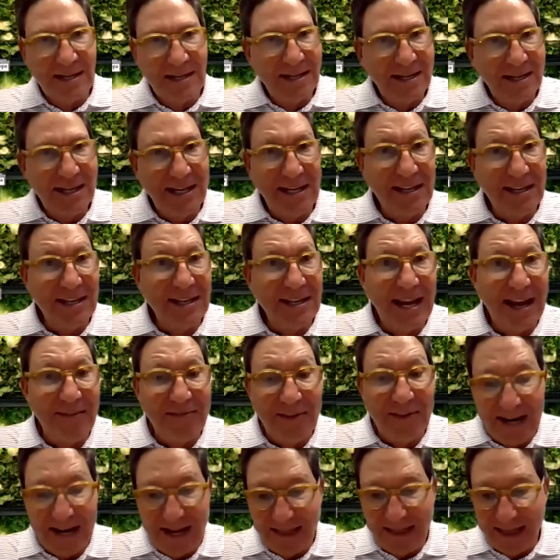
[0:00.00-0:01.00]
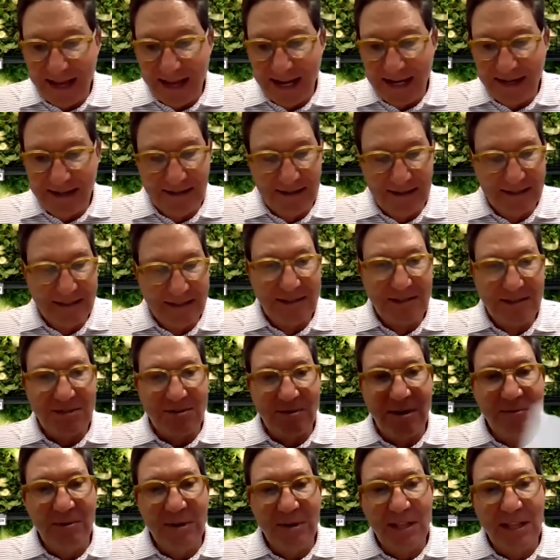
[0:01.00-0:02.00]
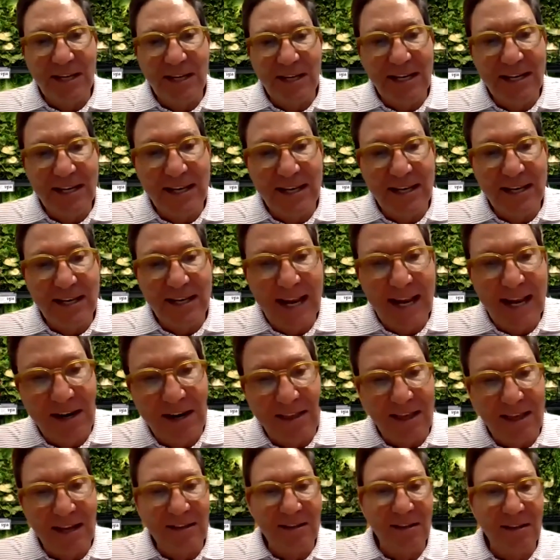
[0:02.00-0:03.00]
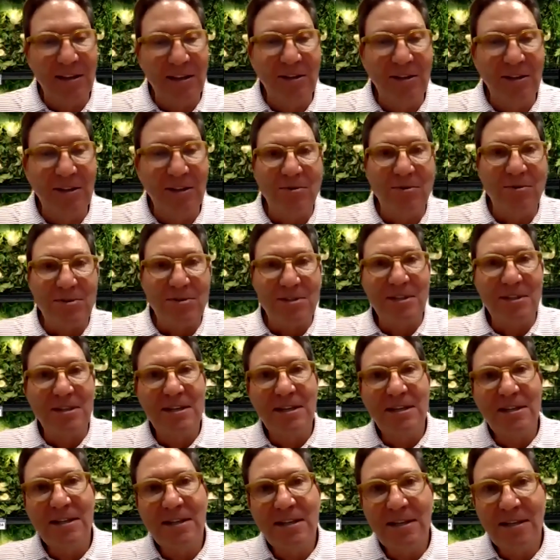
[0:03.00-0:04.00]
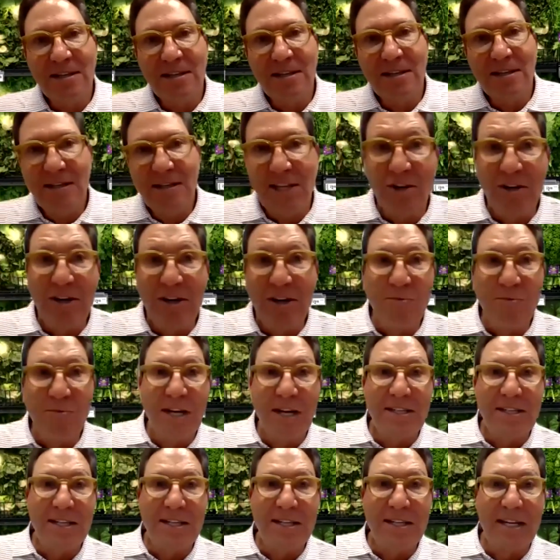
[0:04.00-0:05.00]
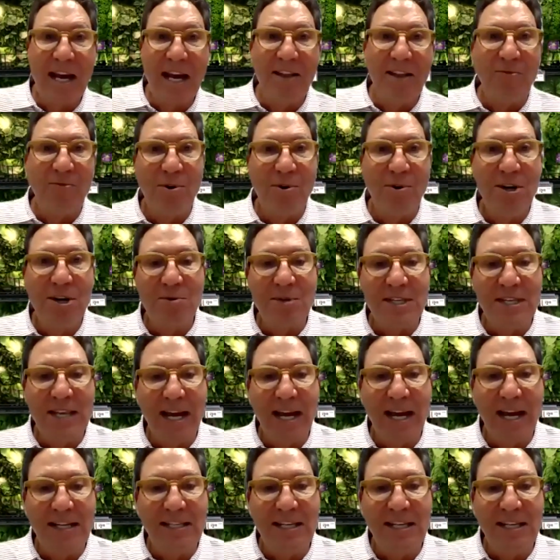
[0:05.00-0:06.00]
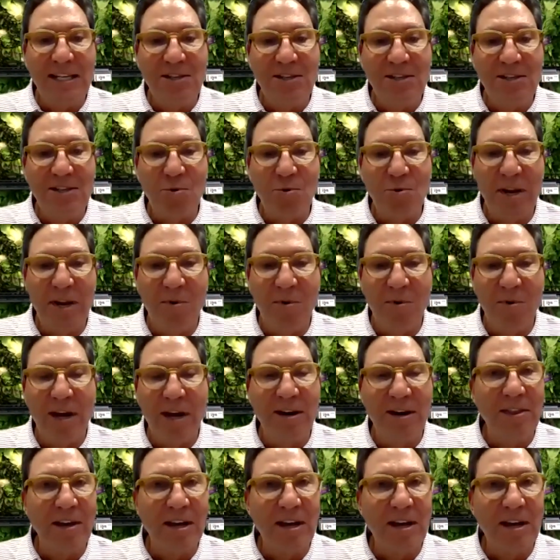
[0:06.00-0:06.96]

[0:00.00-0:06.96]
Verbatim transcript: He didn't have anything, so he really didn't have anything to lose. The year he went to California was 1921, and the